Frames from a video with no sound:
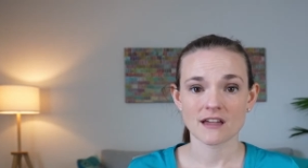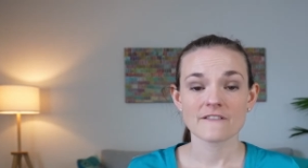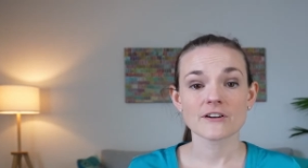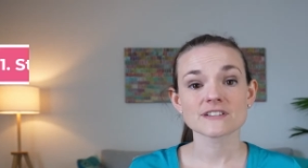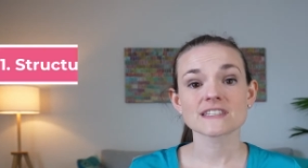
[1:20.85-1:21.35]

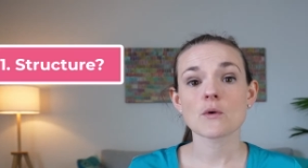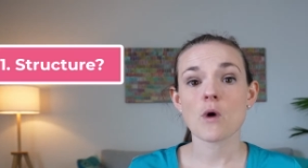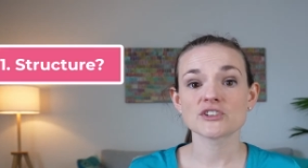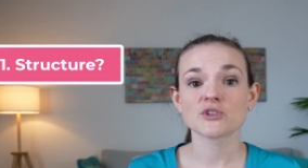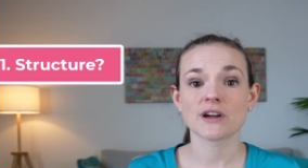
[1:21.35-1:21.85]
First, they
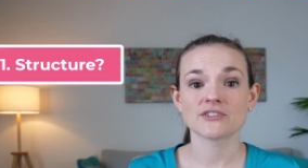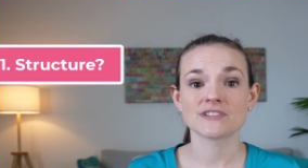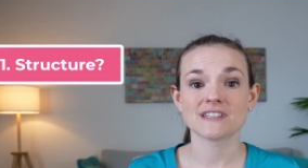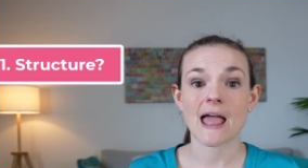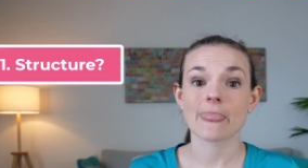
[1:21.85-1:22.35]
want to
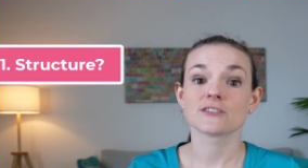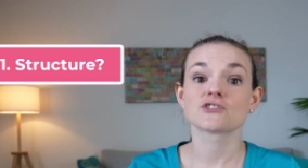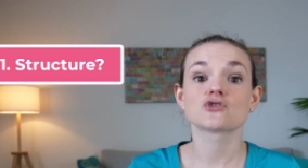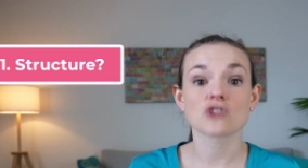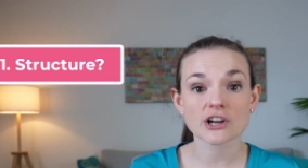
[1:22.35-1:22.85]
understand the
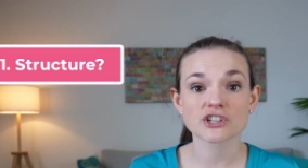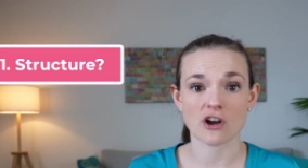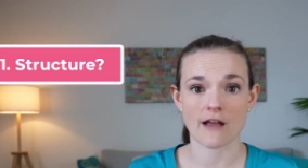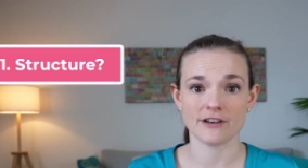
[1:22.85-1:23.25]
structure of